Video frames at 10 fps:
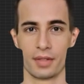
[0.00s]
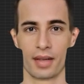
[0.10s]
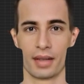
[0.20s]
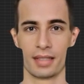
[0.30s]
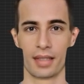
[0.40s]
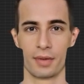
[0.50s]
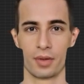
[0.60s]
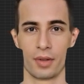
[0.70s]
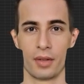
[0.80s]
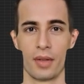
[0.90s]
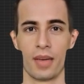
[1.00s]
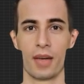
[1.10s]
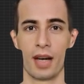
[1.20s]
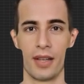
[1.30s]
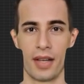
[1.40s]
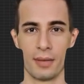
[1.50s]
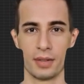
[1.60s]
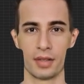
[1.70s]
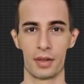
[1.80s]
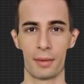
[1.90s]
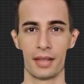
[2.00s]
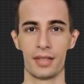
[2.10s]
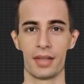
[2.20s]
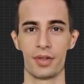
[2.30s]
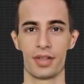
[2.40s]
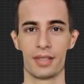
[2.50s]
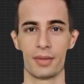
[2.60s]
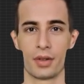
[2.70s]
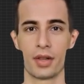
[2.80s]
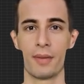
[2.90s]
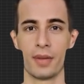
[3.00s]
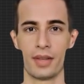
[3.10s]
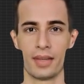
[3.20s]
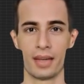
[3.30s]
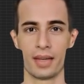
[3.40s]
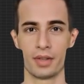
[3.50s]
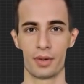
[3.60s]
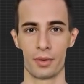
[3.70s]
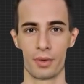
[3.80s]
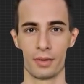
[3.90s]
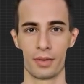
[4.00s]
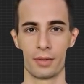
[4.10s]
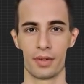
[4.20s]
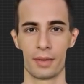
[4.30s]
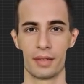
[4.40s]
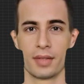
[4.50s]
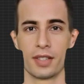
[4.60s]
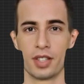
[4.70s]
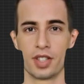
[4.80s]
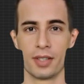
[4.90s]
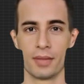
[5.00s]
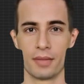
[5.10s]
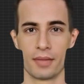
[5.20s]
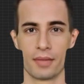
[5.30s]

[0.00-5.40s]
was unacceptable and that it was in the best interests of the company to remove him from his position.